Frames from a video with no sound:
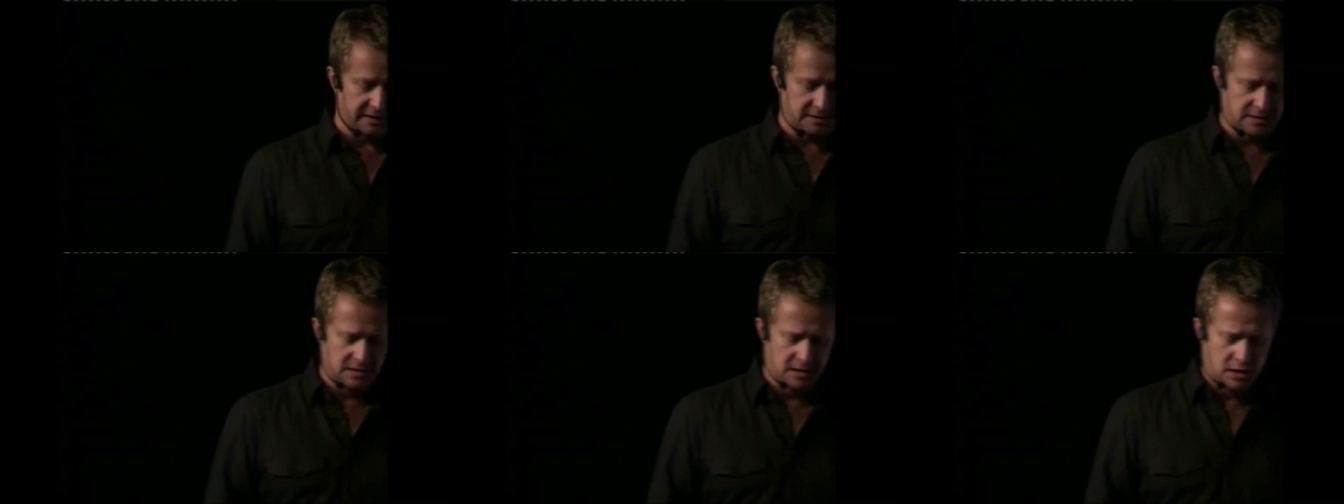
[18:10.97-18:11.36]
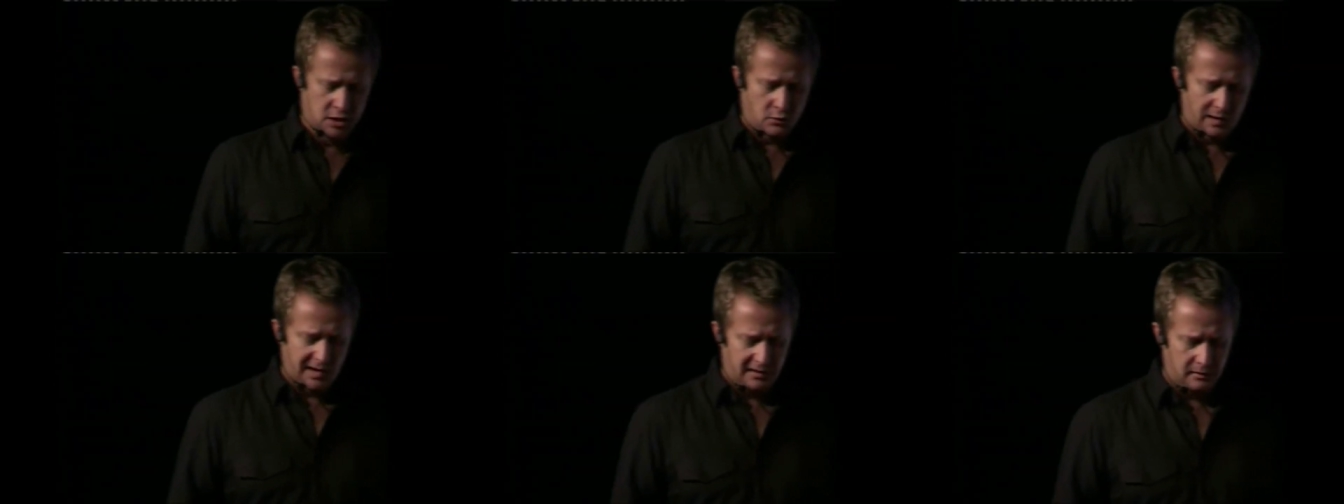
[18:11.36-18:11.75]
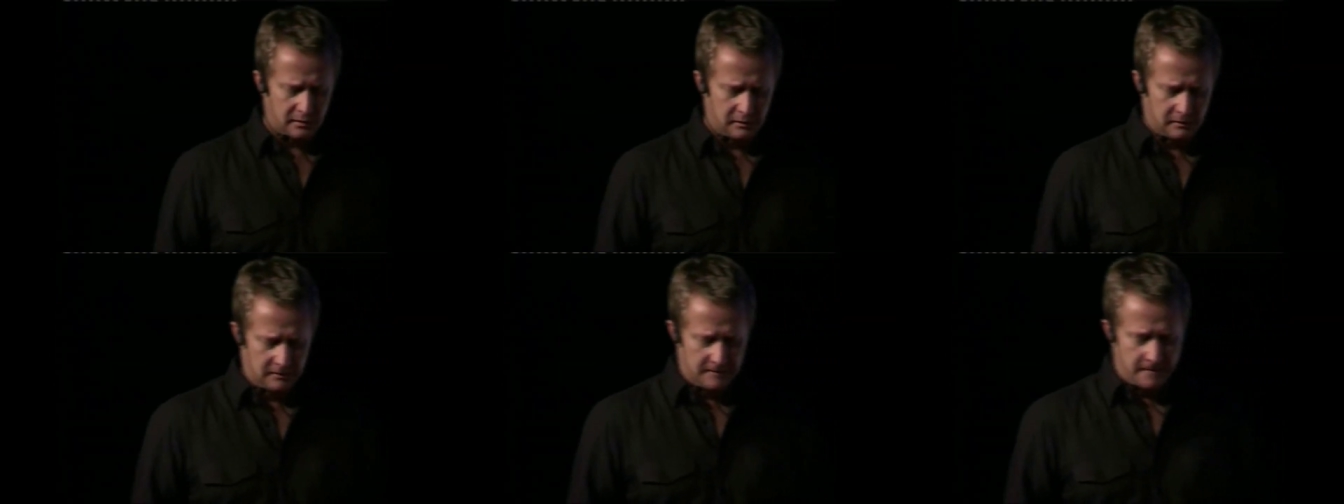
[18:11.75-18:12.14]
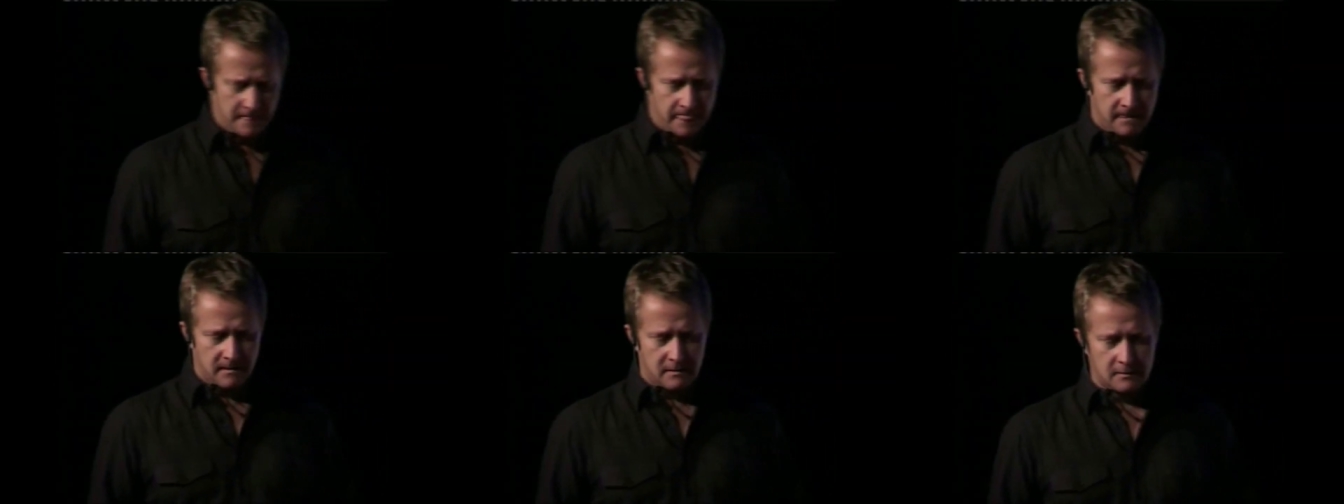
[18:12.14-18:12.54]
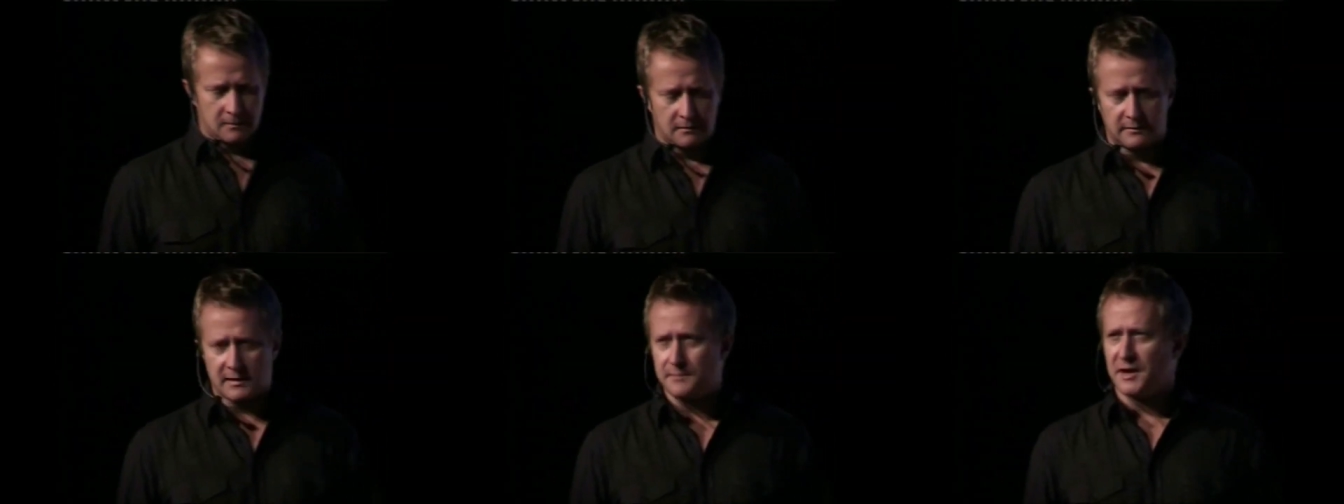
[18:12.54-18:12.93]
did? Well,
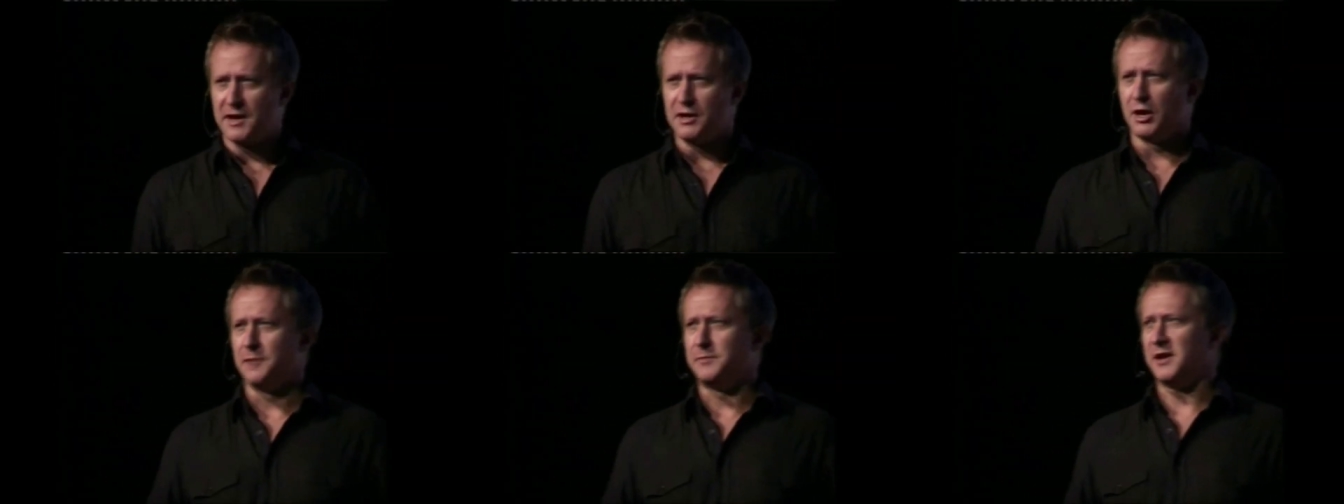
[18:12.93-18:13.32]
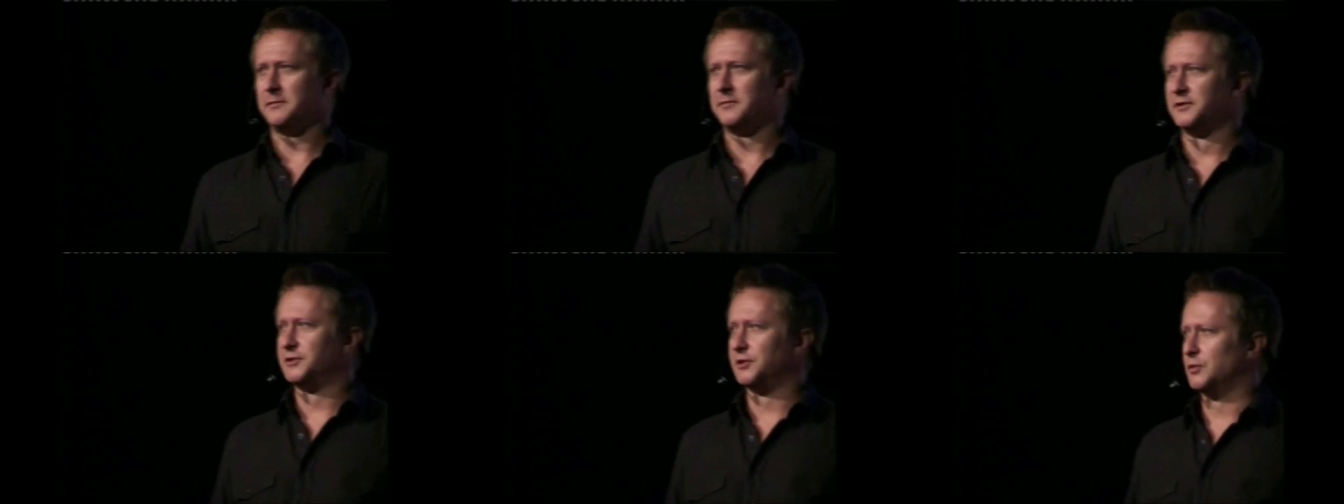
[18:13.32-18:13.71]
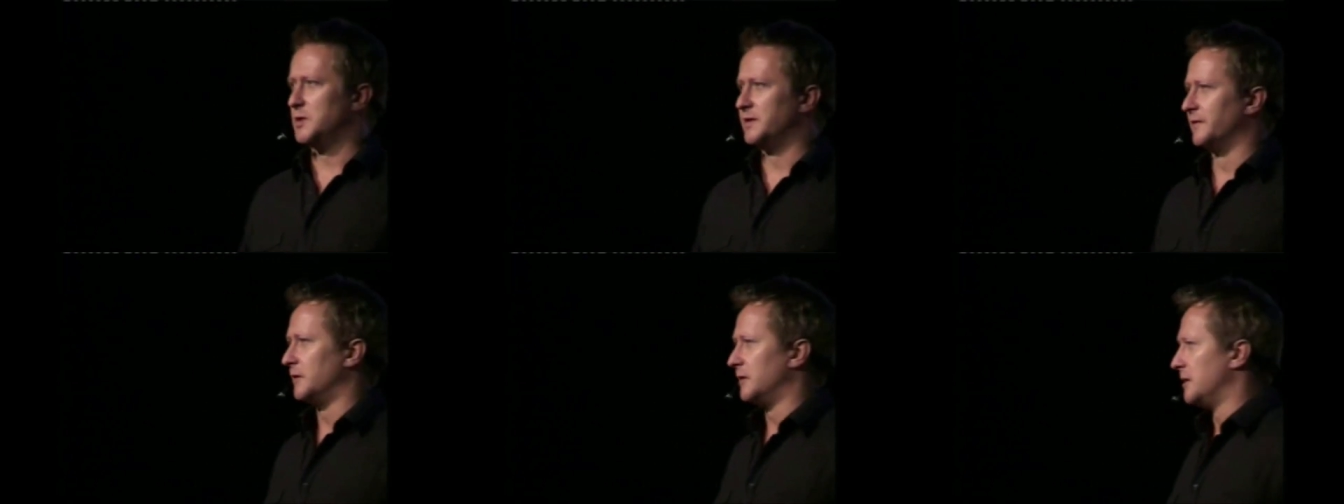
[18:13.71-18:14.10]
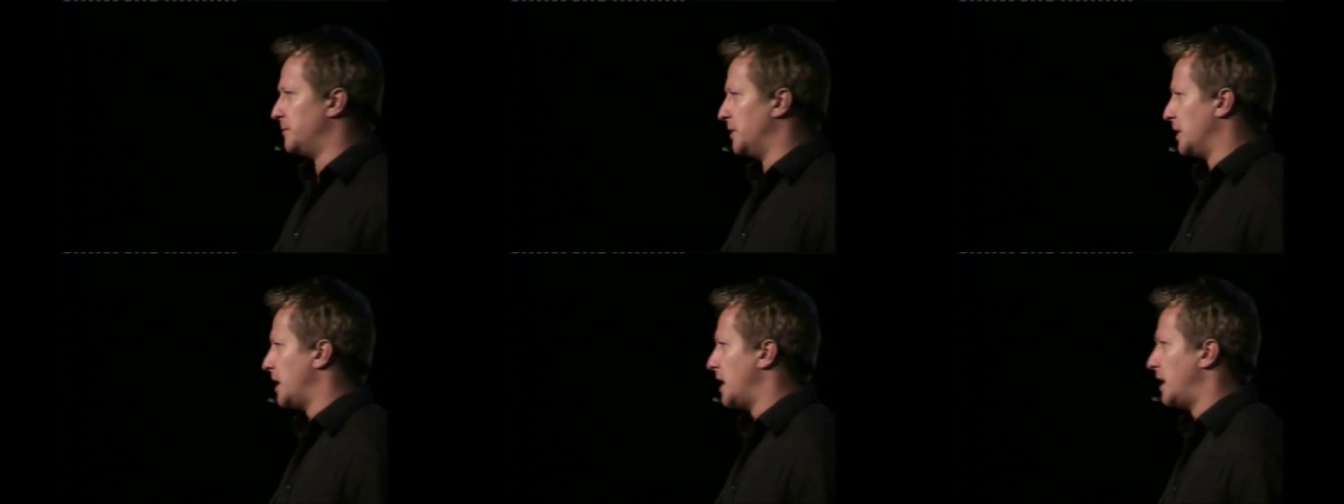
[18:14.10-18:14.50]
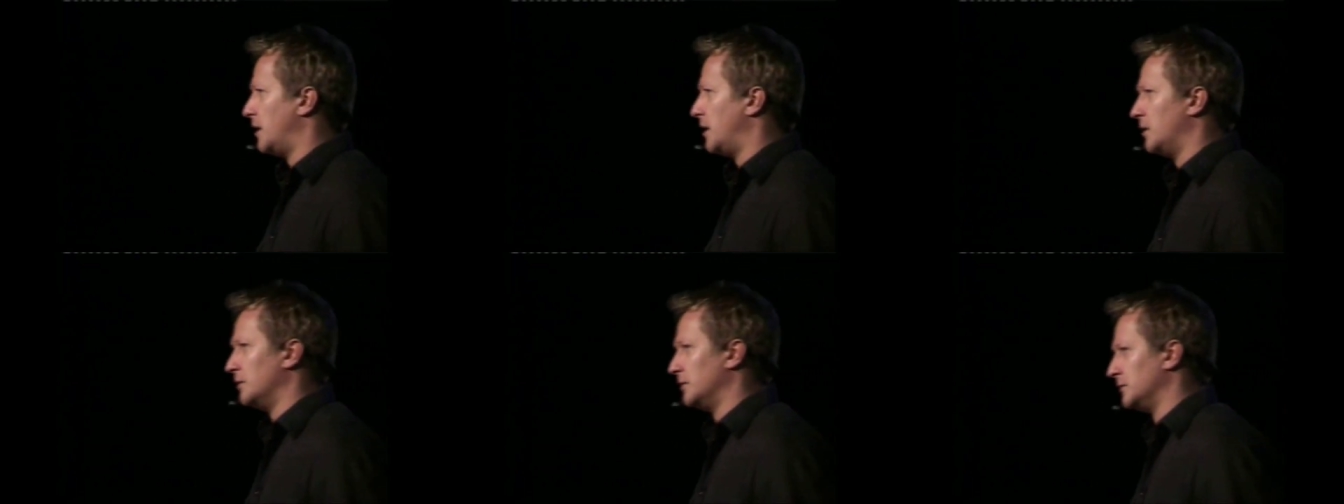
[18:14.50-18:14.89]
they might not be able to. We've heard about
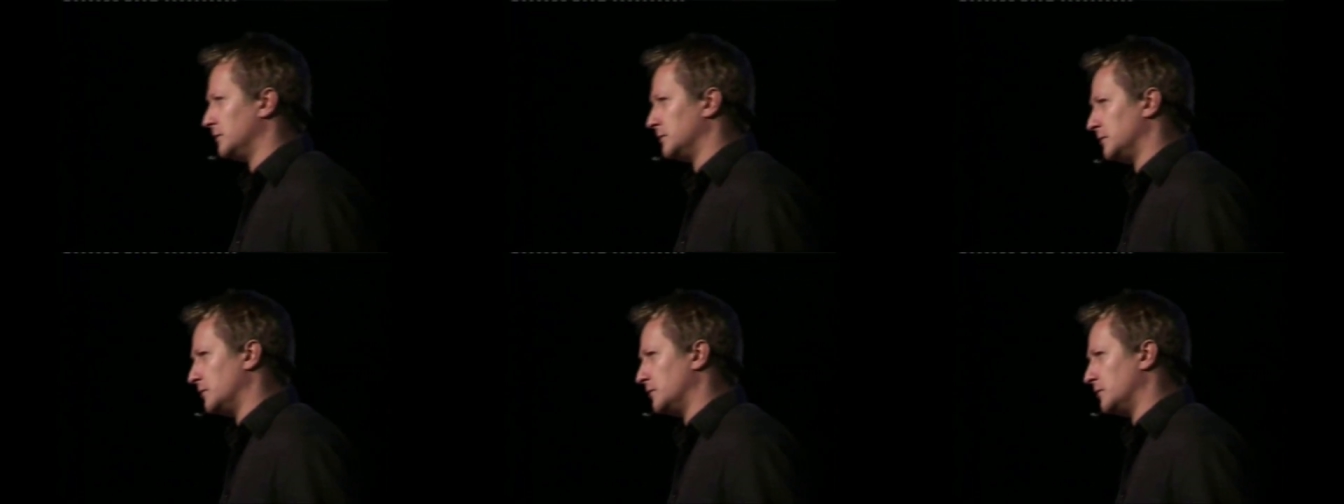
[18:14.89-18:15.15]
how